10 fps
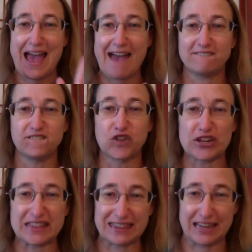
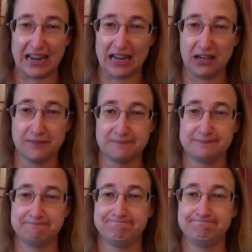everything.
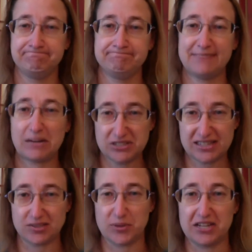That was
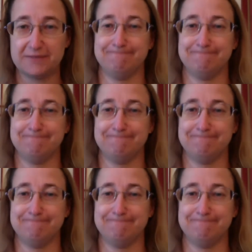this week.